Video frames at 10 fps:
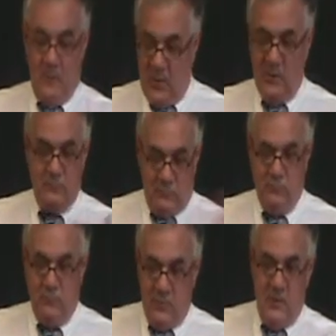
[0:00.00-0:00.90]
But
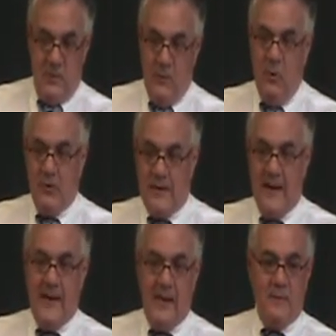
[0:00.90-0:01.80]
they weren't
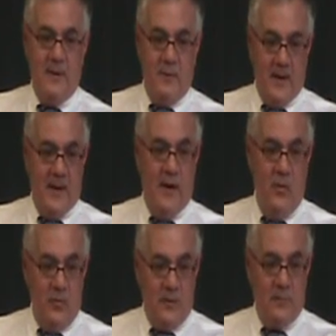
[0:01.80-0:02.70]
getting housing, they were getting
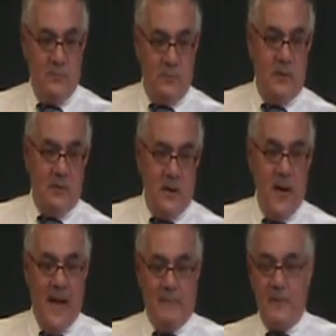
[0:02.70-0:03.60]
loans that
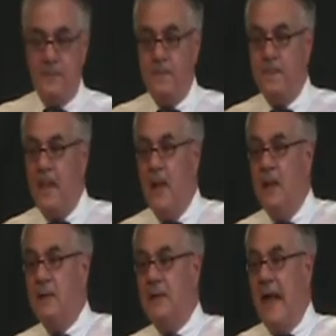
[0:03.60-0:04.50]
collapsed.
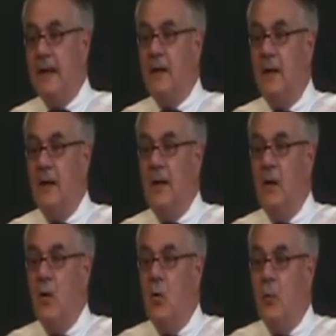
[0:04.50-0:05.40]
Secondly,
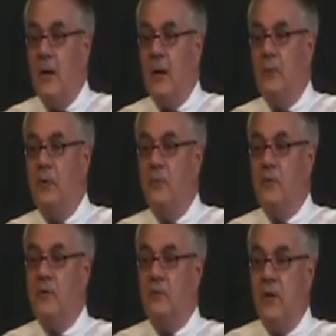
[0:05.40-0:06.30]
we're going to put
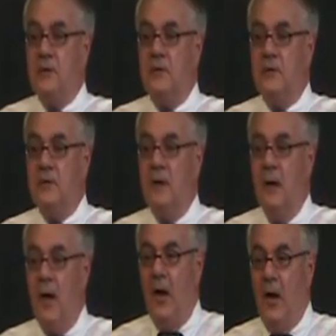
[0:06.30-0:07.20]
restrictions
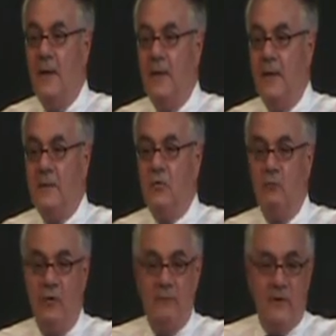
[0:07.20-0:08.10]
on the
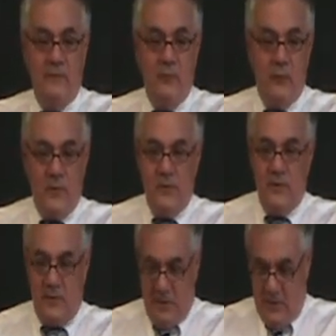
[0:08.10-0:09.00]
derivatives,
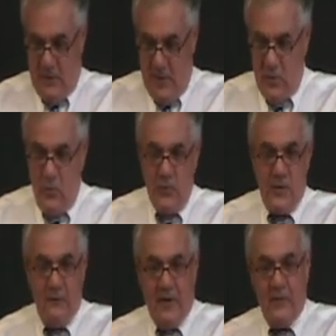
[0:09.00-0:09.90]
which
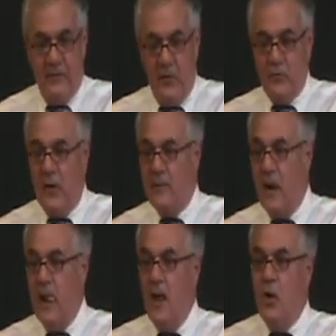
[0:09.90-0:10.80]
includes credit default swaps.
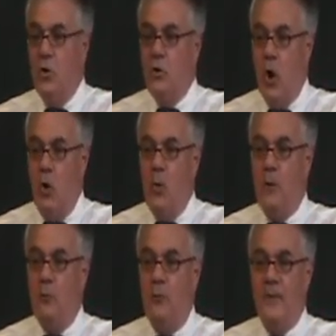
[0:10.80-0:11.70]
No
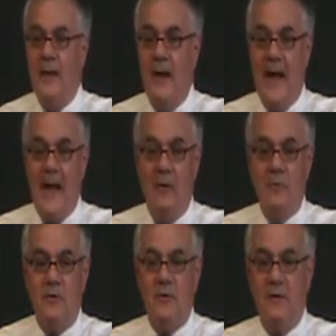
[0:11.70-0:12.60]
one will be
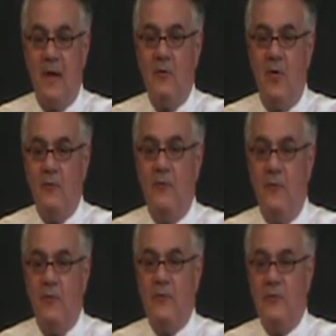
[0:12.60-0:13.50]
allowed to sell those
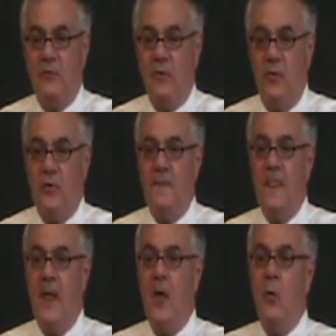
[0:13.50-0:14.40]
forms of insurance
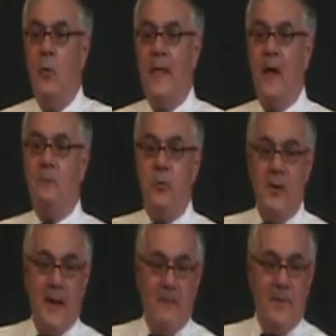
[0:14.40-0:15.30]
without
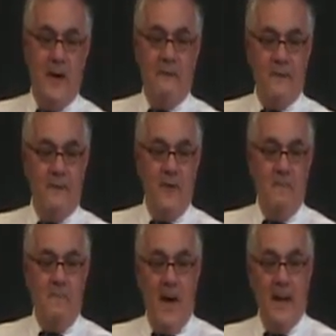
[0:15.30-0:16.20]
putting up enough
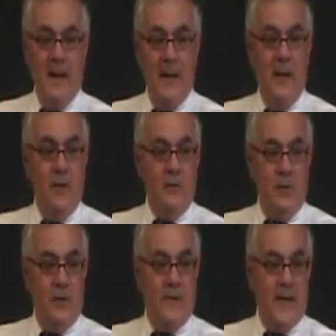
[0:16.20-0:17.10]
money so
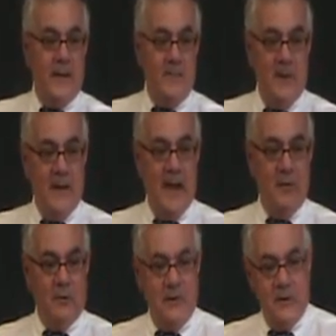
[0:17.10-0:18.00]
that they can be
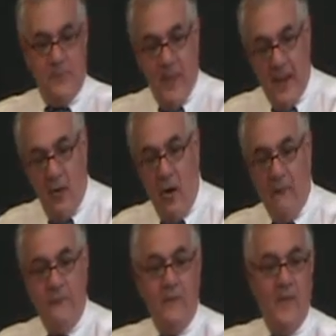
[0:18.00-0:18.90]
guaranteed to pay
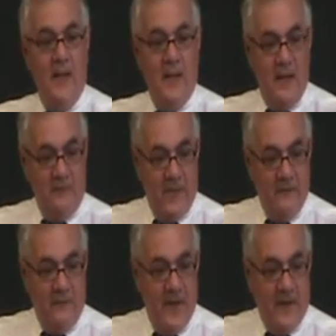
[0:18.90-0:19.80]
off if they
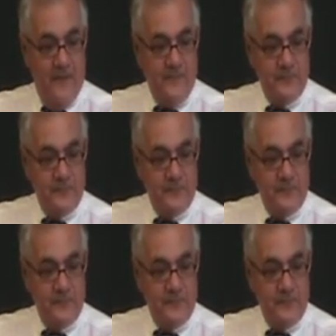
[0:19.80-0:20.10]
fail.